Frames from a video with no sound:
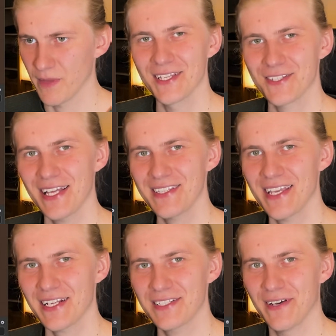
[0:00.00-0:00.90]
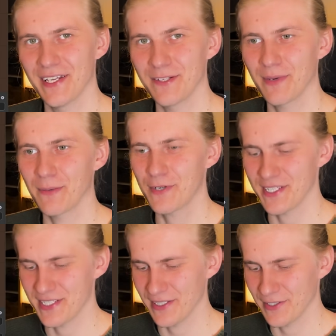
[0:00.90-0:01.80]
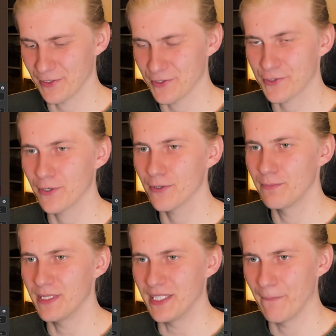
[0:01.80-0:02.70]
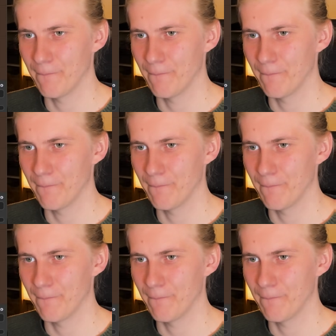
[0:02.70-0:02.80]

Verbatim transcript: So let's activate it by pressing Ctrl B